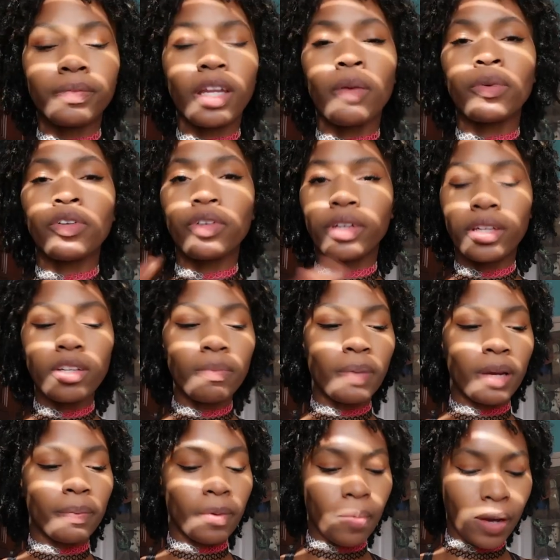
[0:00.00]
Now with your Kindle
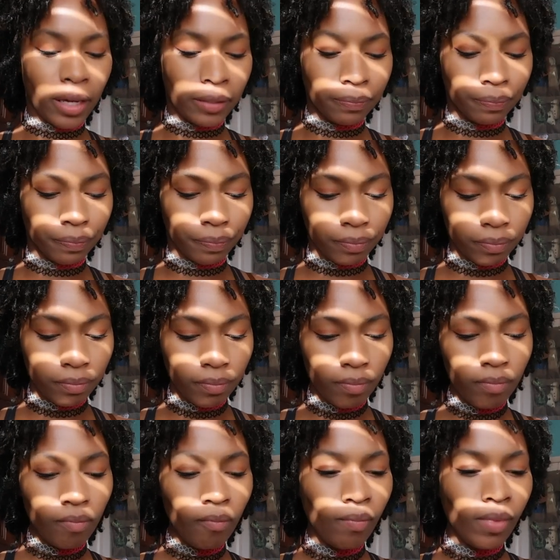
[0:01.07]
Paperwhite,
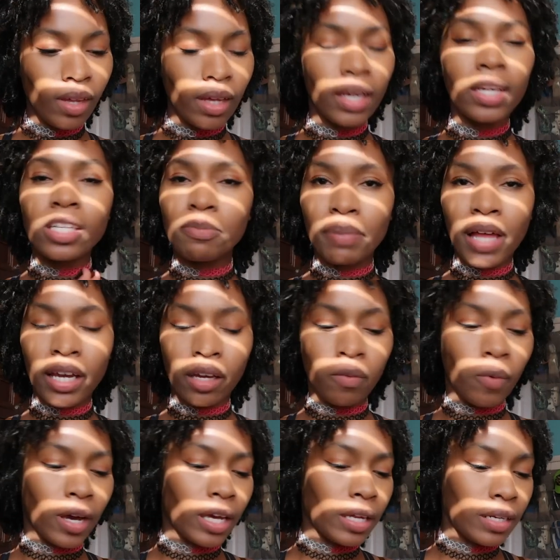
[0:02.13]
it is black
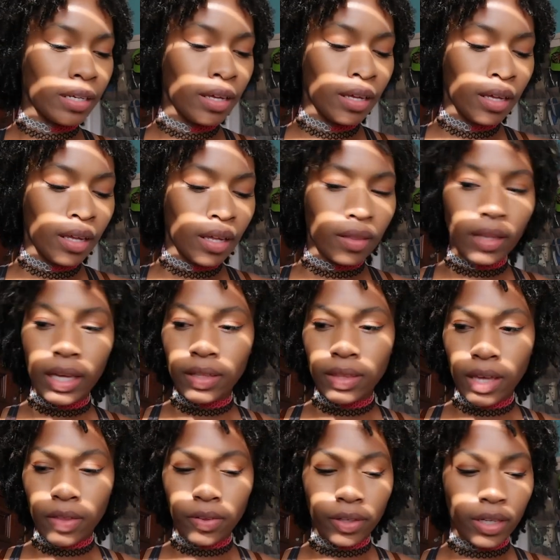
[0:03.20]
and white, like
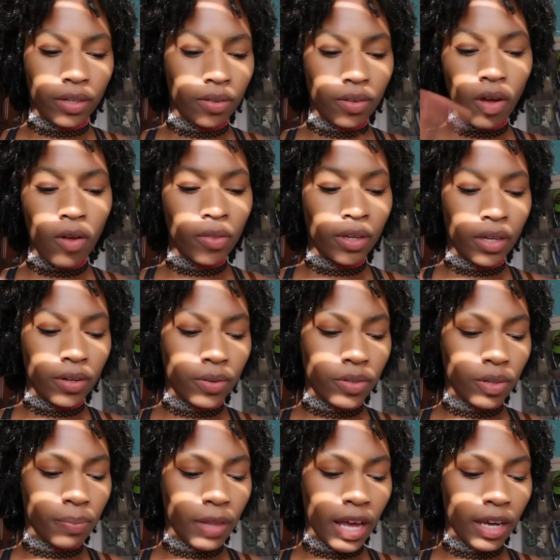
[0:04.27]
the other Kindle. All the Kindles
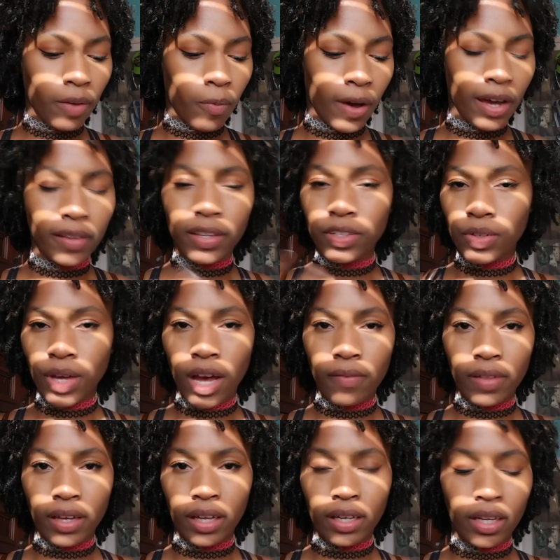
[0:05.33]
are black and white unless you
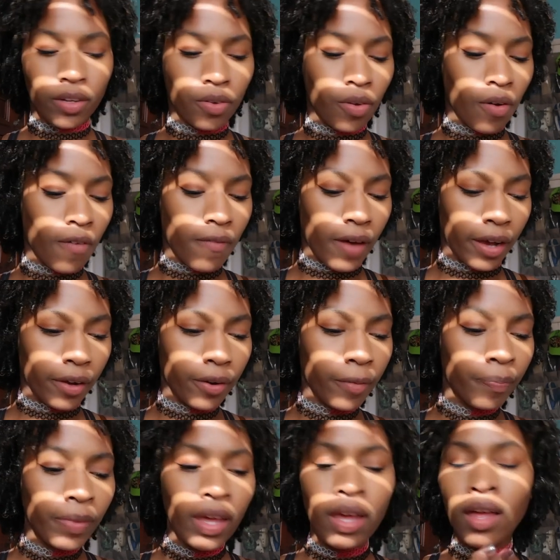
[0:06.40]
have like a Kindle
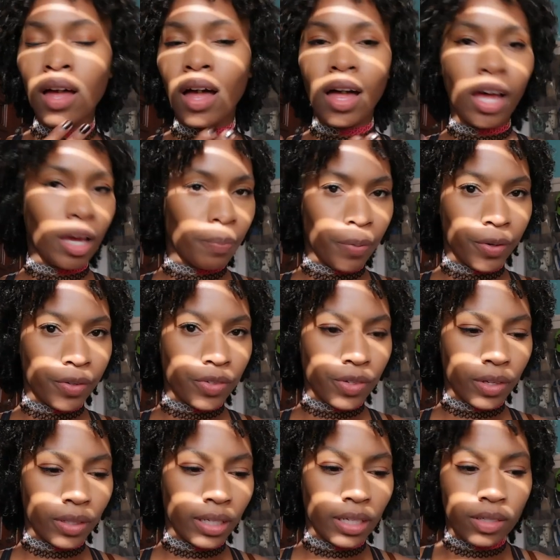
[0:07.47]
Fire. I
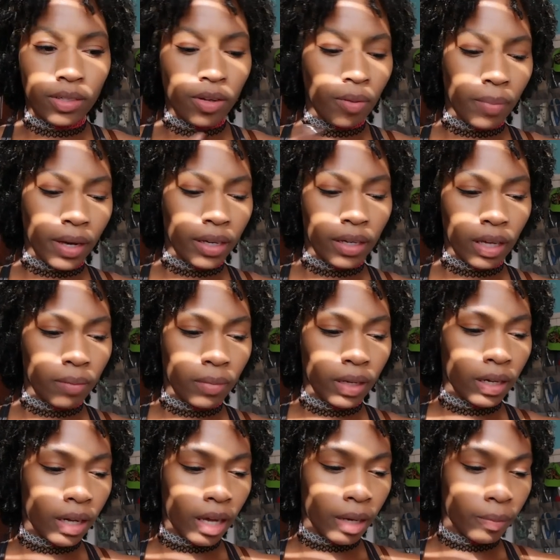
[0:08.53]
personally don't mind. I
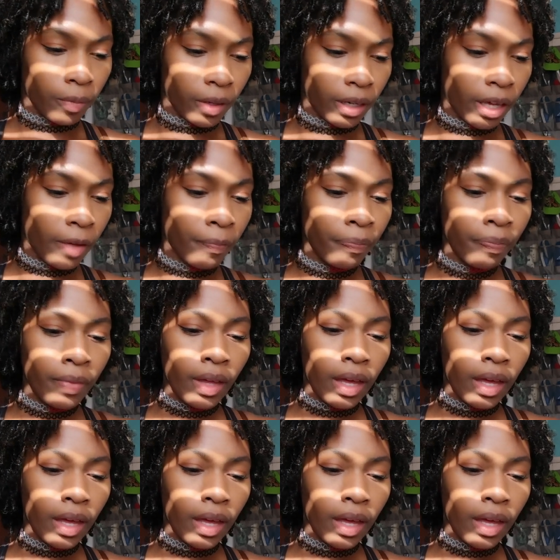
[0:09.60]
mean, I'm reading.